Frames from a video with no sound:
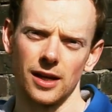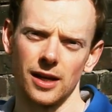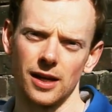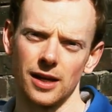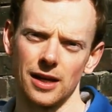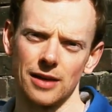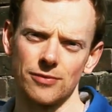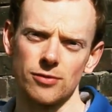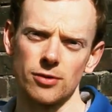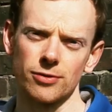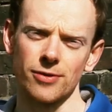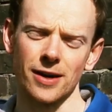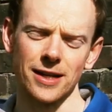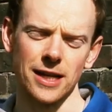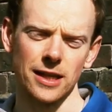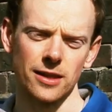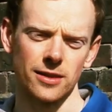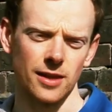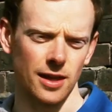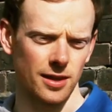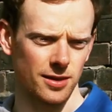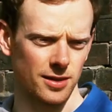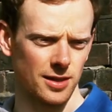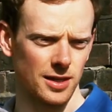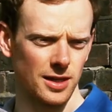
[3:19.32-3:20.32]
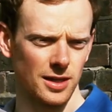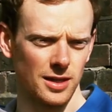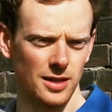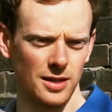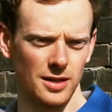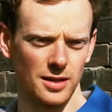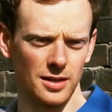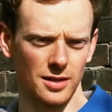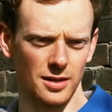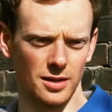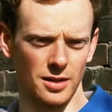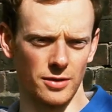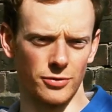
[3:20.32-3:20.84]
If you're finding that
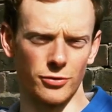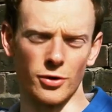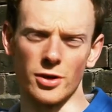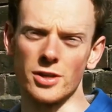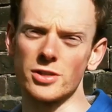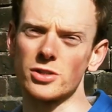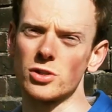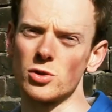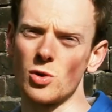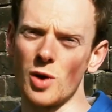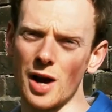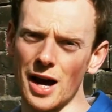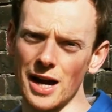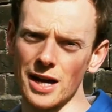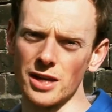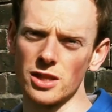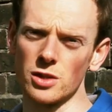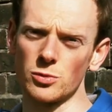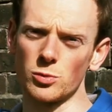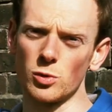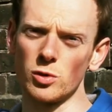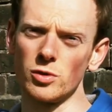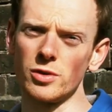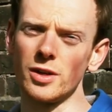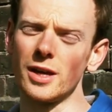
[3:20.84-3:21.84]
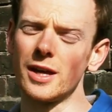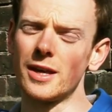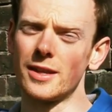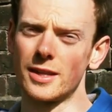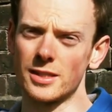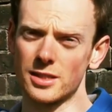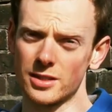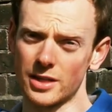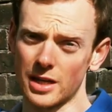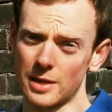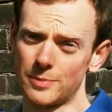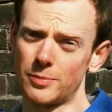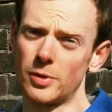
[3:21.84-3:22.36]
the foot is too high on the wall,
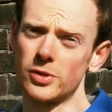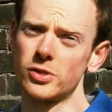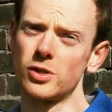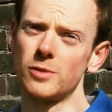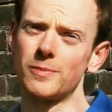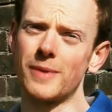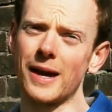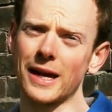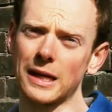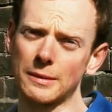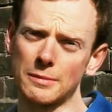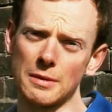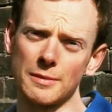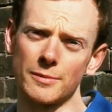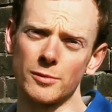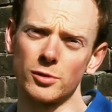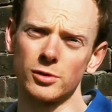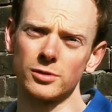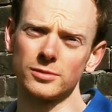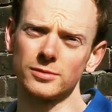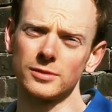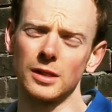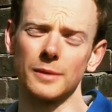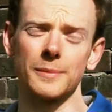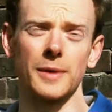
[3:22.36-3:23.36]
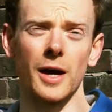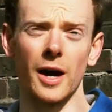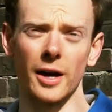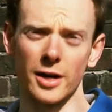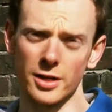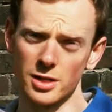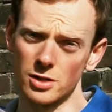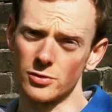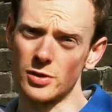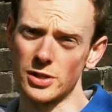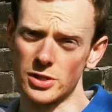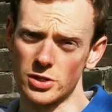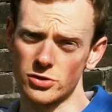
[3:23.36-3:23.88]
this is going to push you back a bit more. It'll be harder
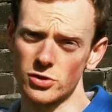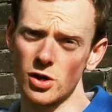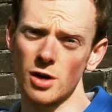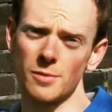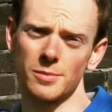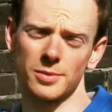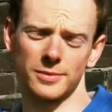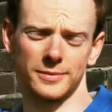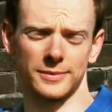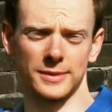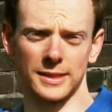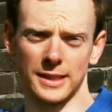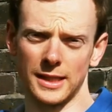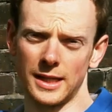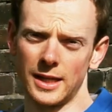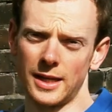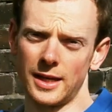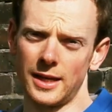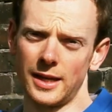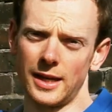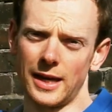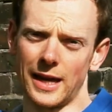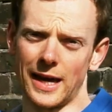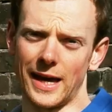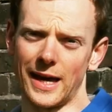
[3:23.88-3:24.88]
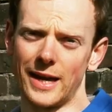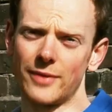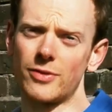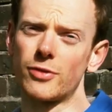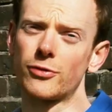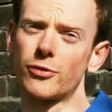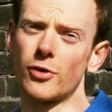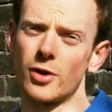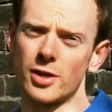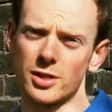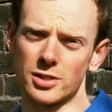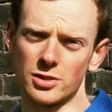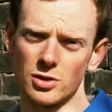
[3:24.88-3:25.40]
to reach the top. And if the
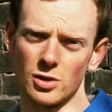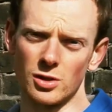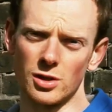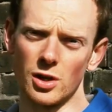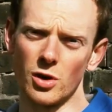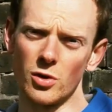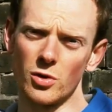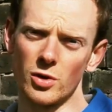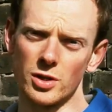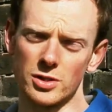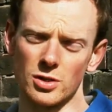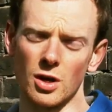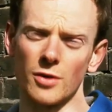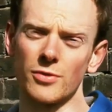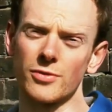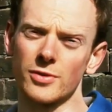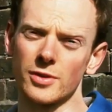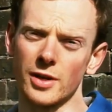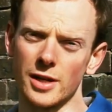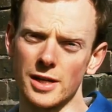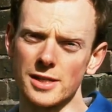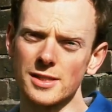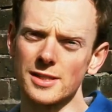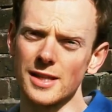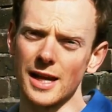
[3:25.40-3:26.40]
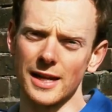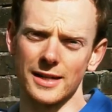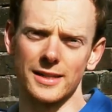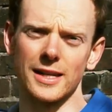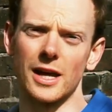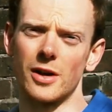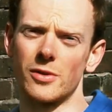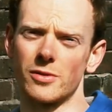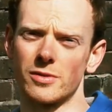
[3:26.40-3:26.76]
foot is too low, it's often going to slide down.